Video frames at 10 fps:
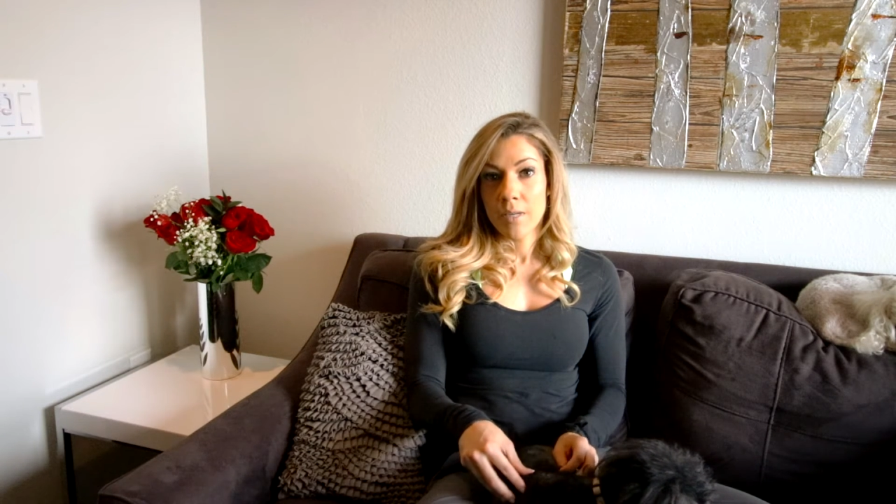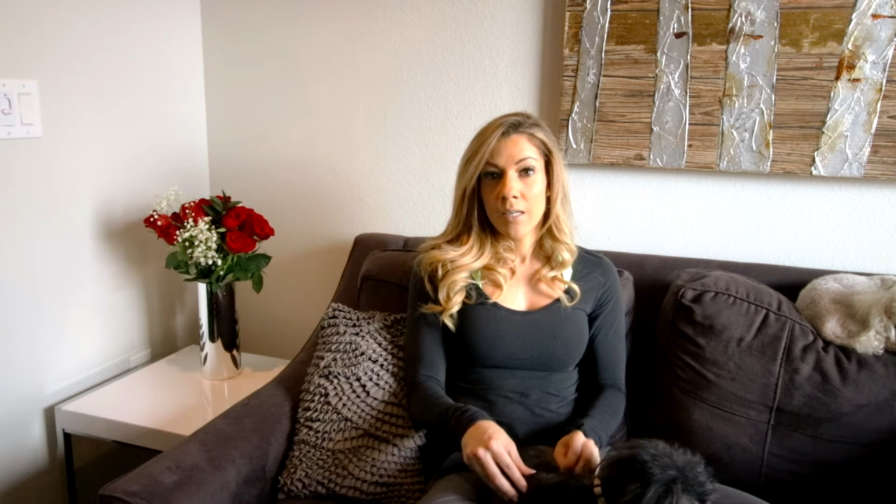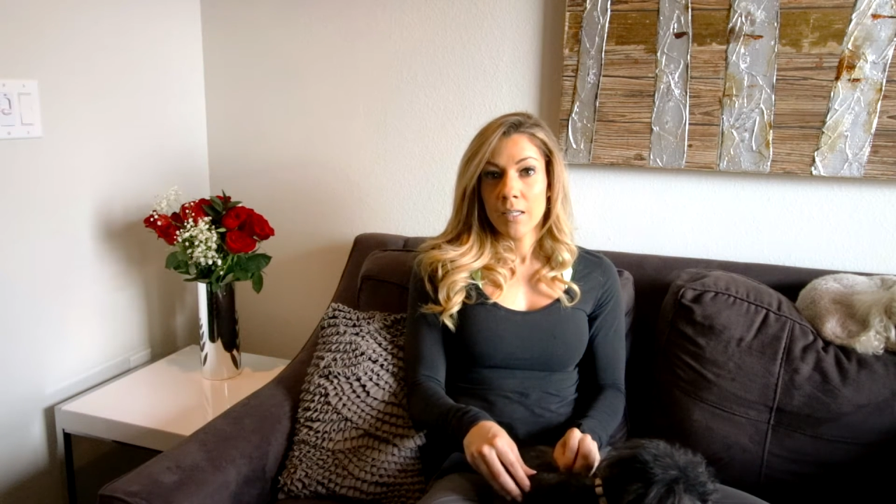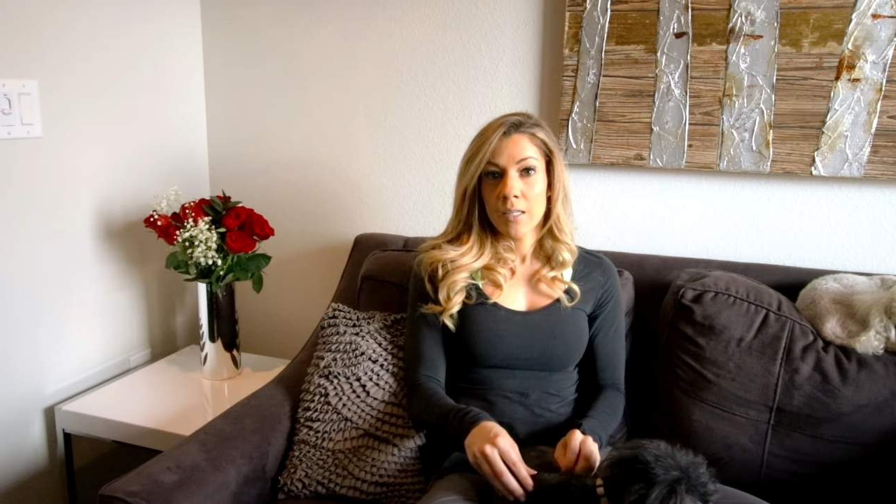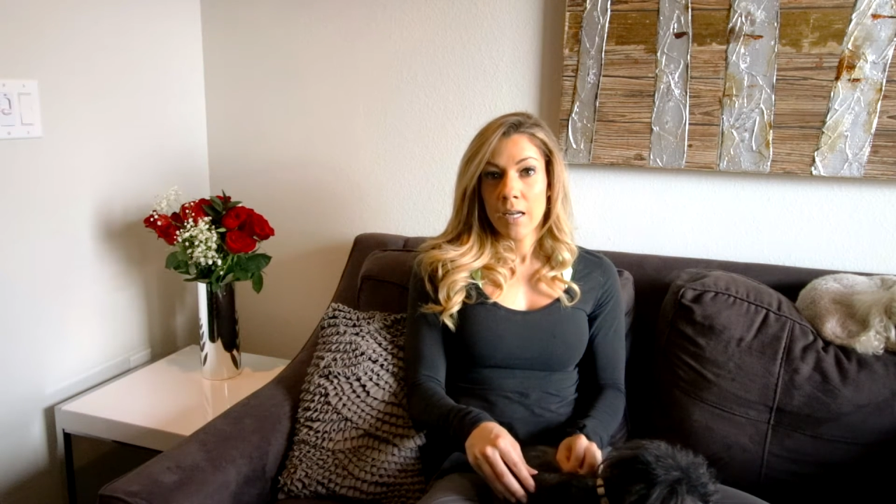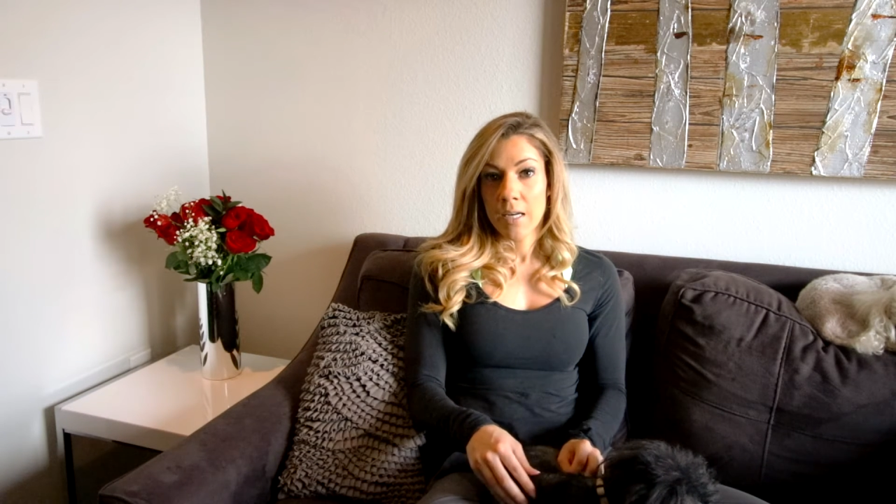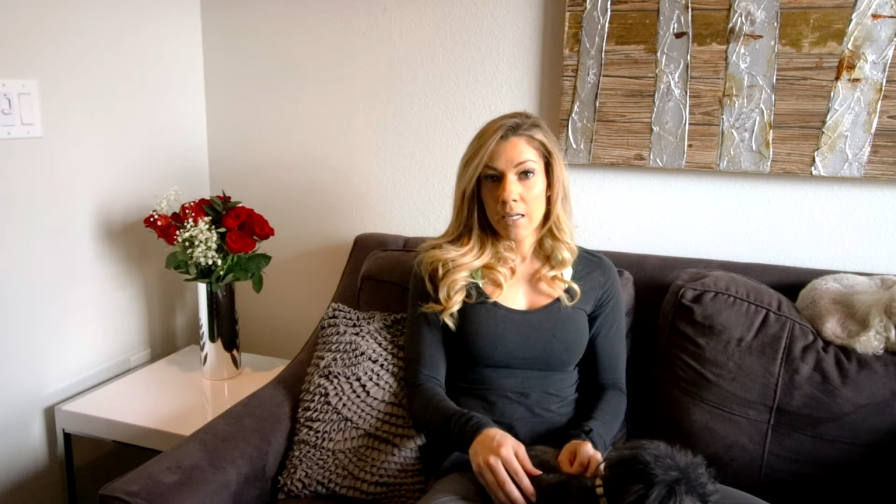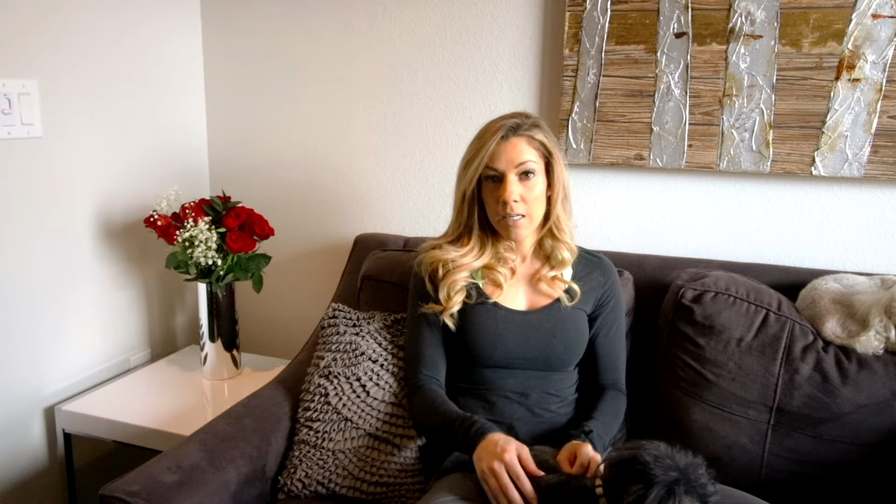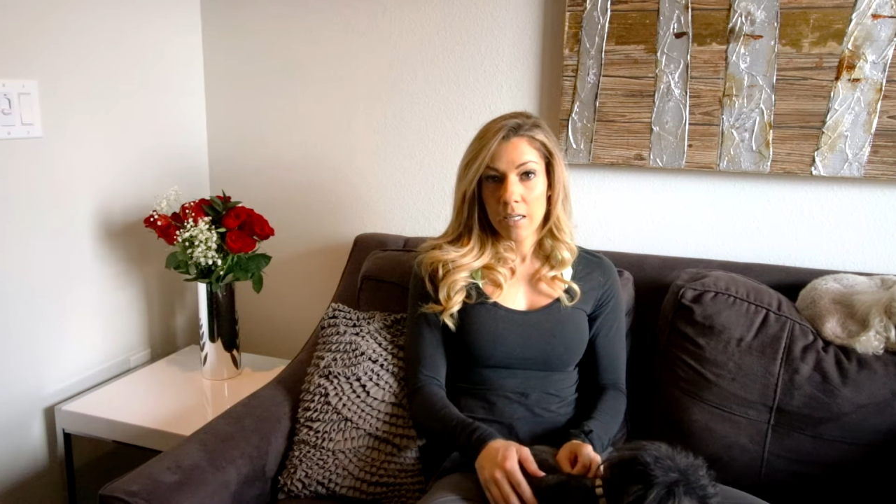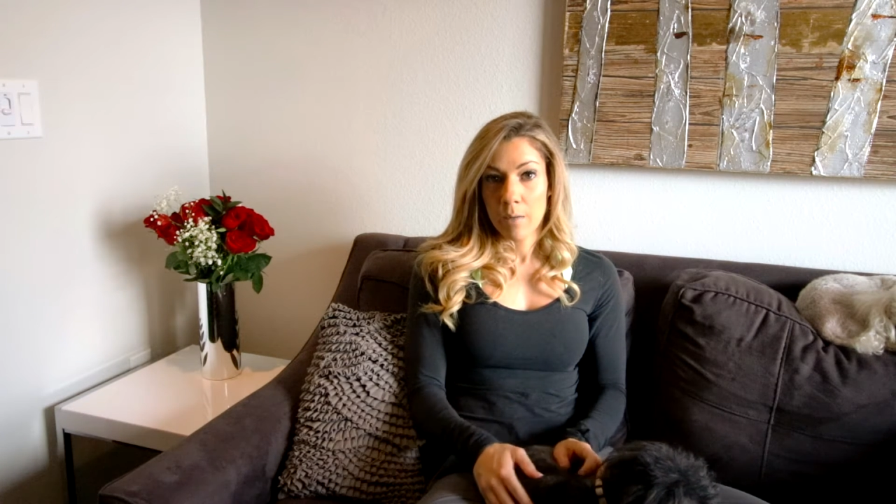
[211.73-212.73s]
and I
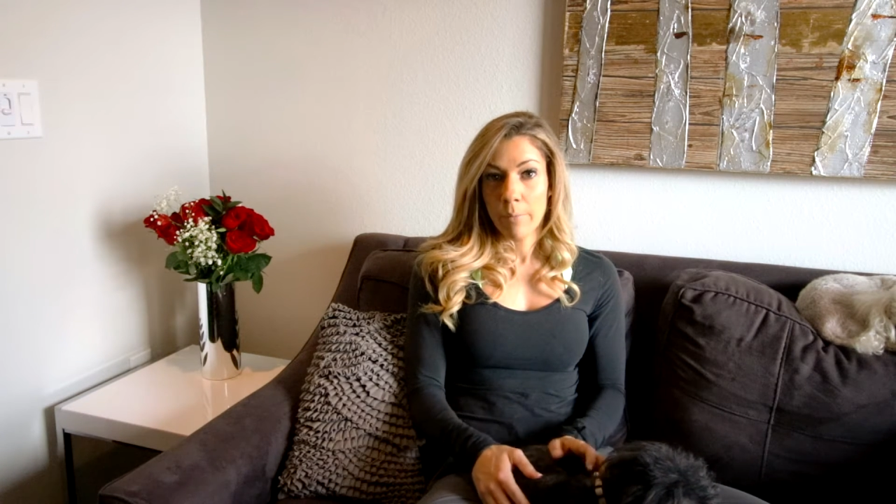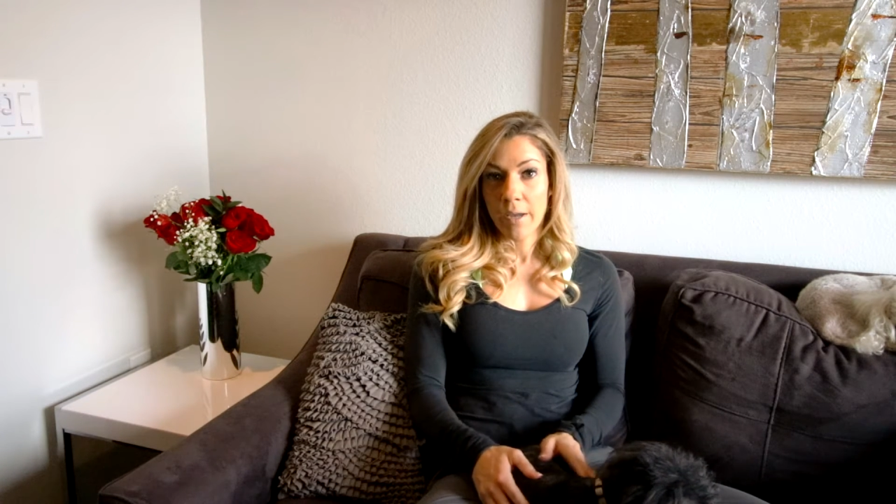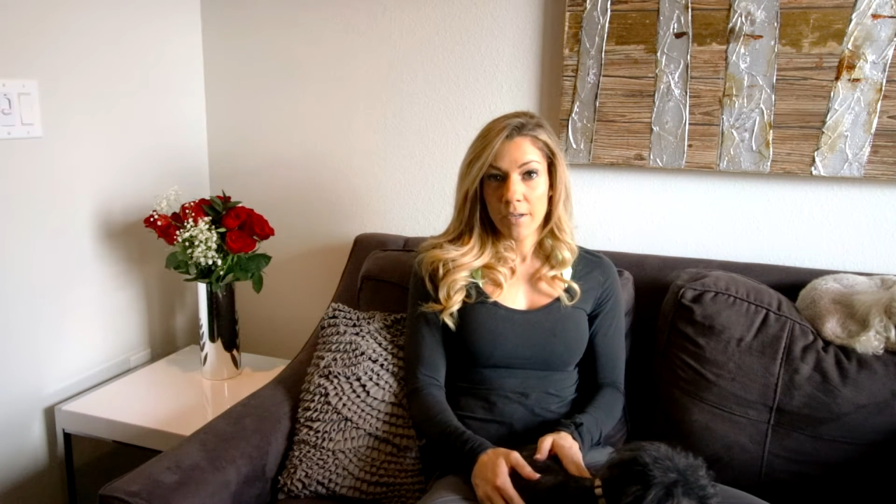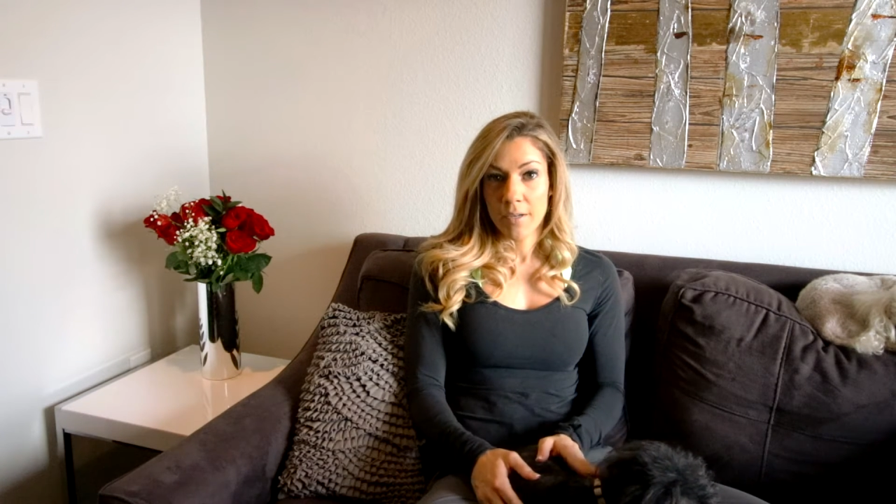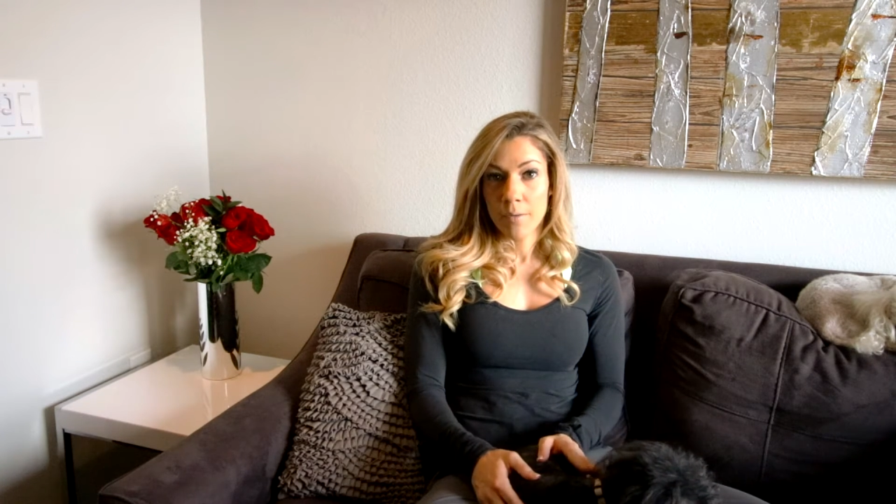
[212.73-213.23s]
need to get it back